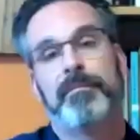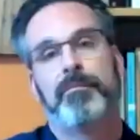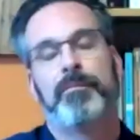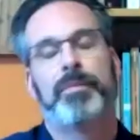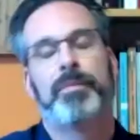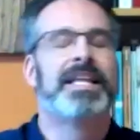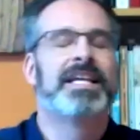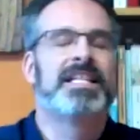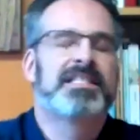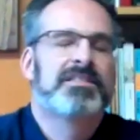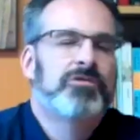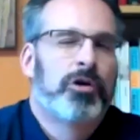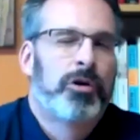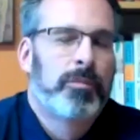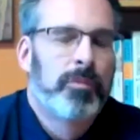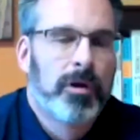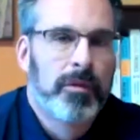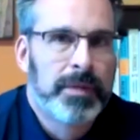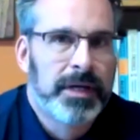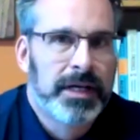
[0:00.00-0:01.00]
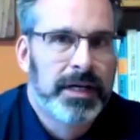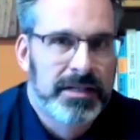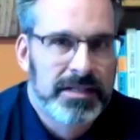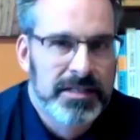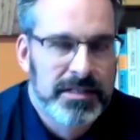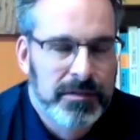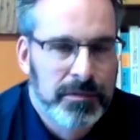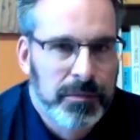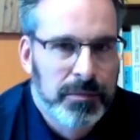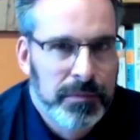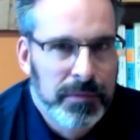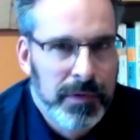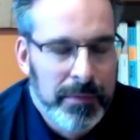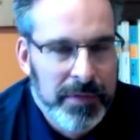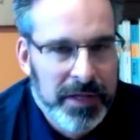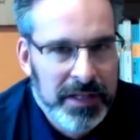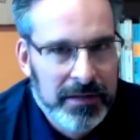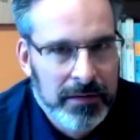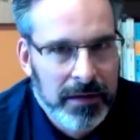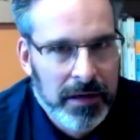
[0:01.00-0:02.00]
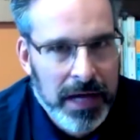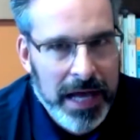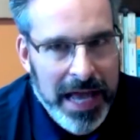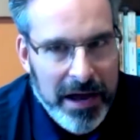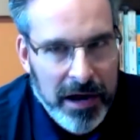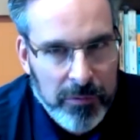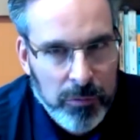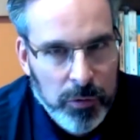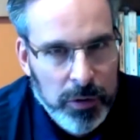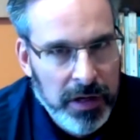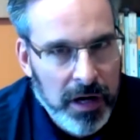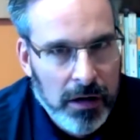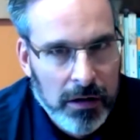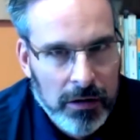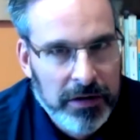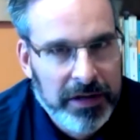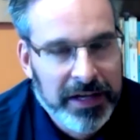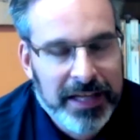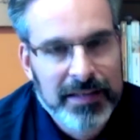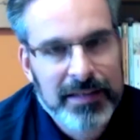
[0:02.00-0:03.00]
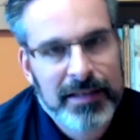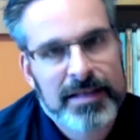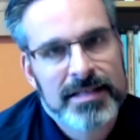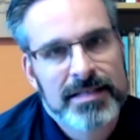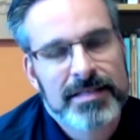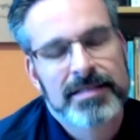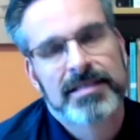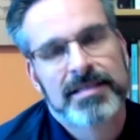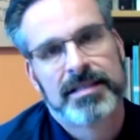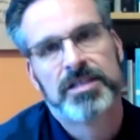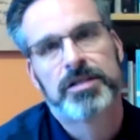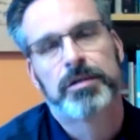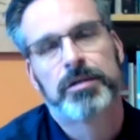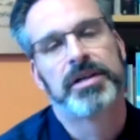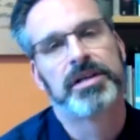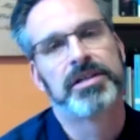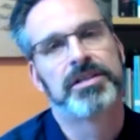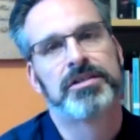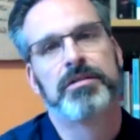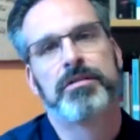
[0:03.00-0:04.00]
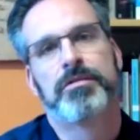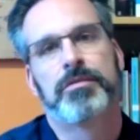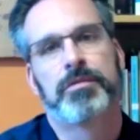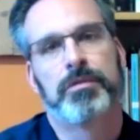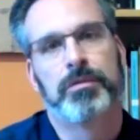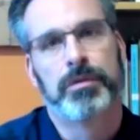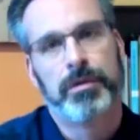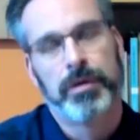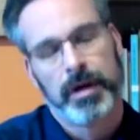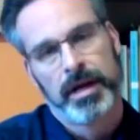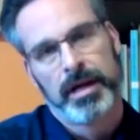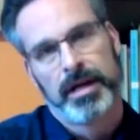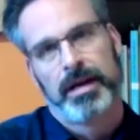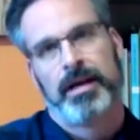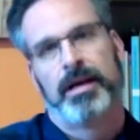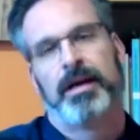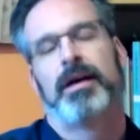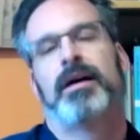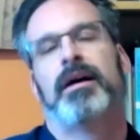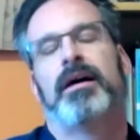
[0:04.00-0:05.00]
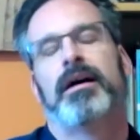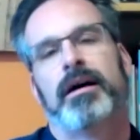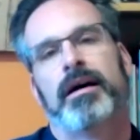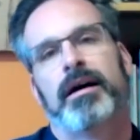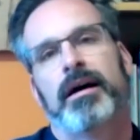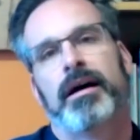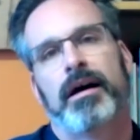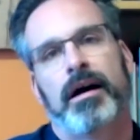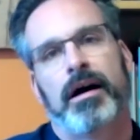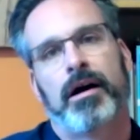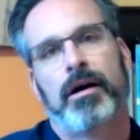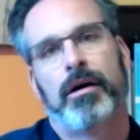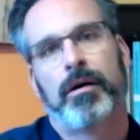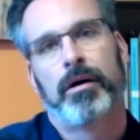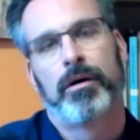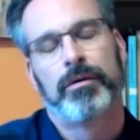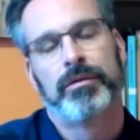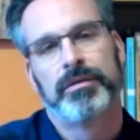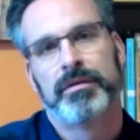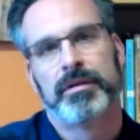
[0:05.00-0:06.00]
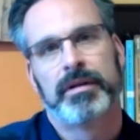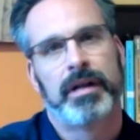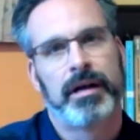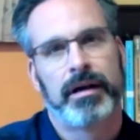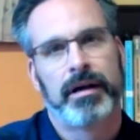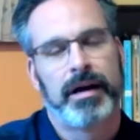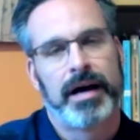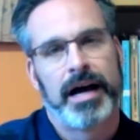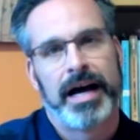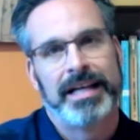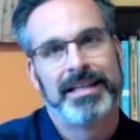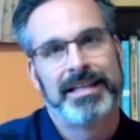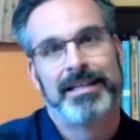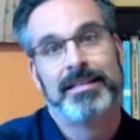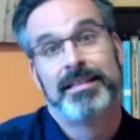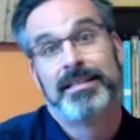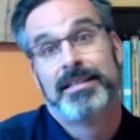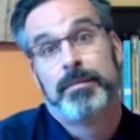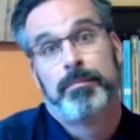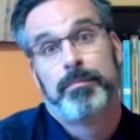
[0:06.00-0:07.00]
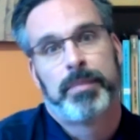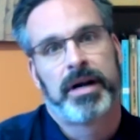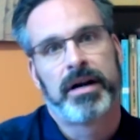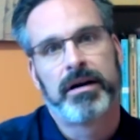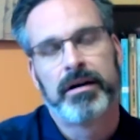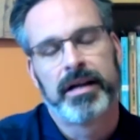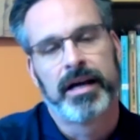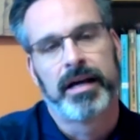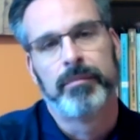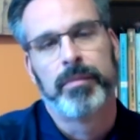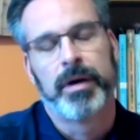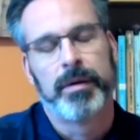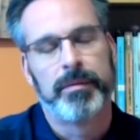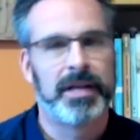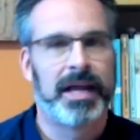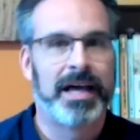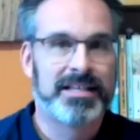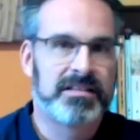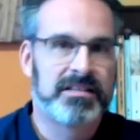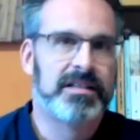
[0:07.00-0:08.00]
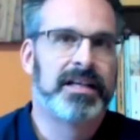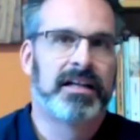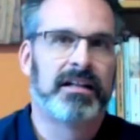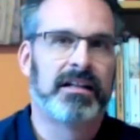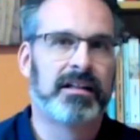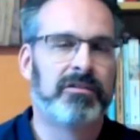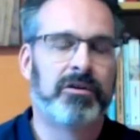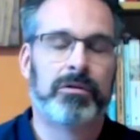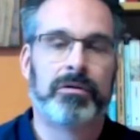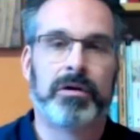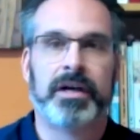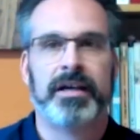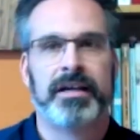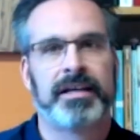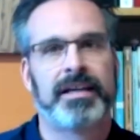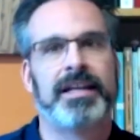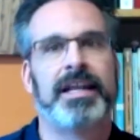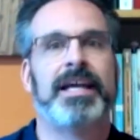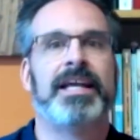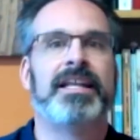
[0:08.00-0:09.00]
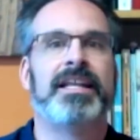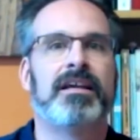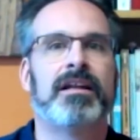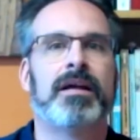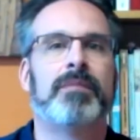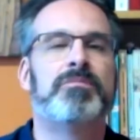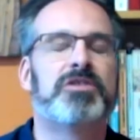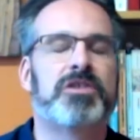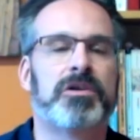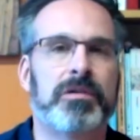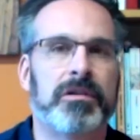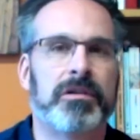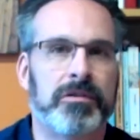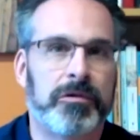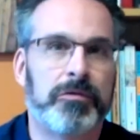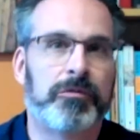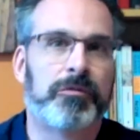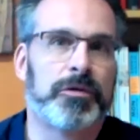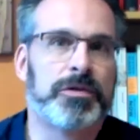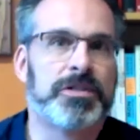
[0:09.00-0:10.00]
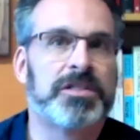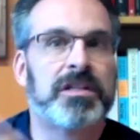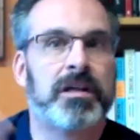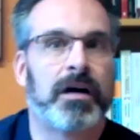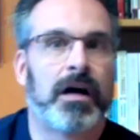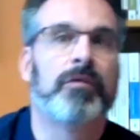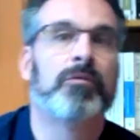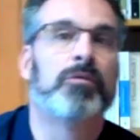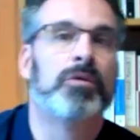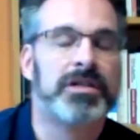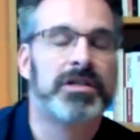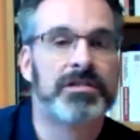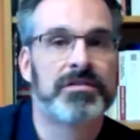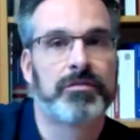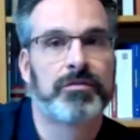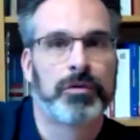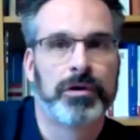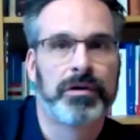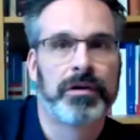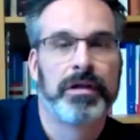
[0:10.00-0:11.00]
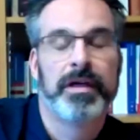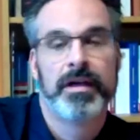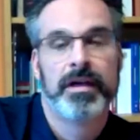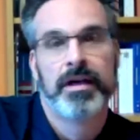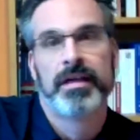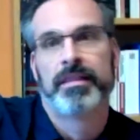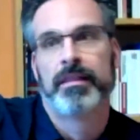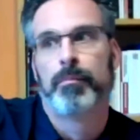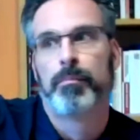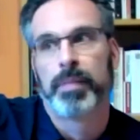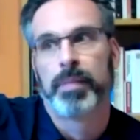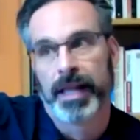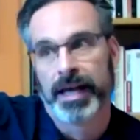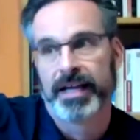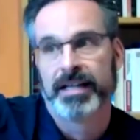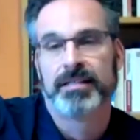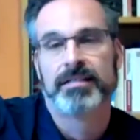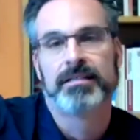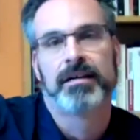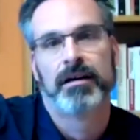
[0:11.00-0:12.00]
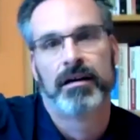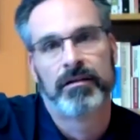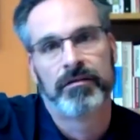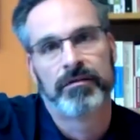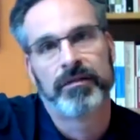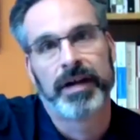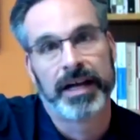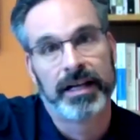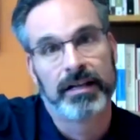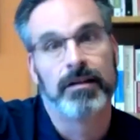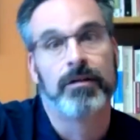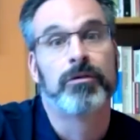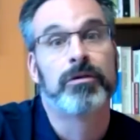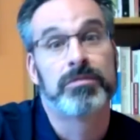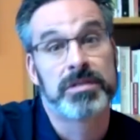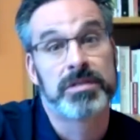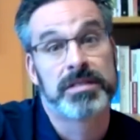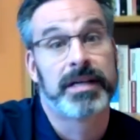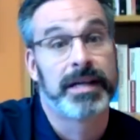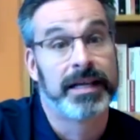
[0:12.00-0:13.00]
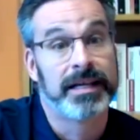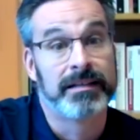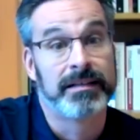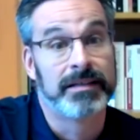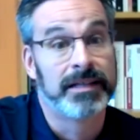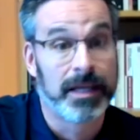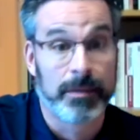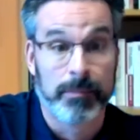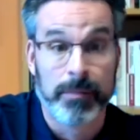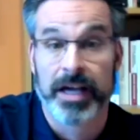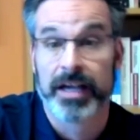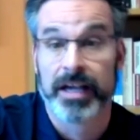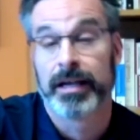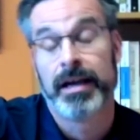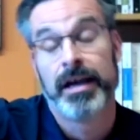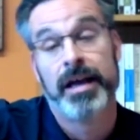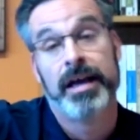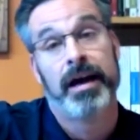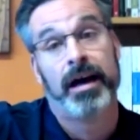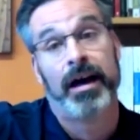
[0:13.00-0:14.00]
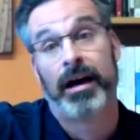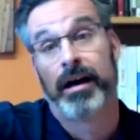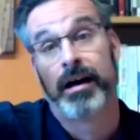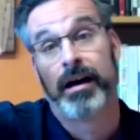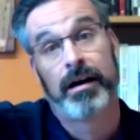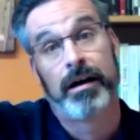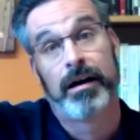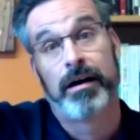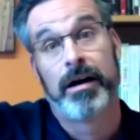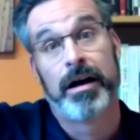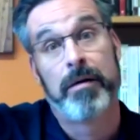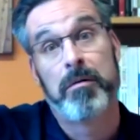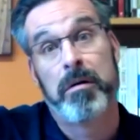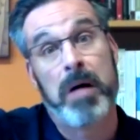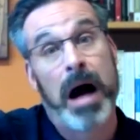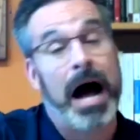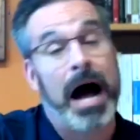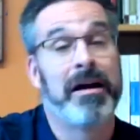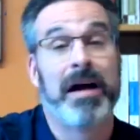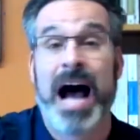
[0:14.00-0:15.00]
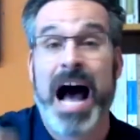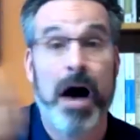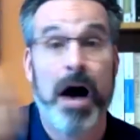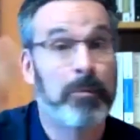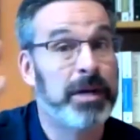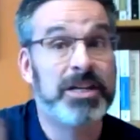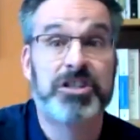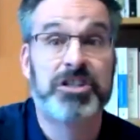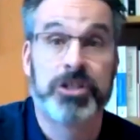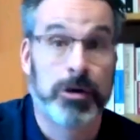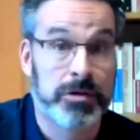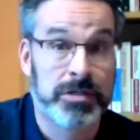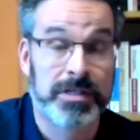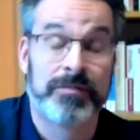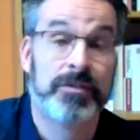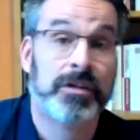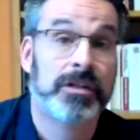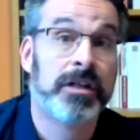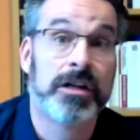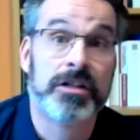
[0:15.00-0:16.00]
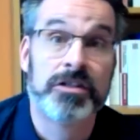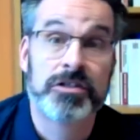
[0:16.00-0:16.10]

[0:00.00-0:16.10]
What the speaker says: but that's normal because we all look at this situation through our own identity paradigm. I mean, as an Anglo-Canadian, I'm sure that your first thought was for the plight of Anglos in Quebec. How many shows have you done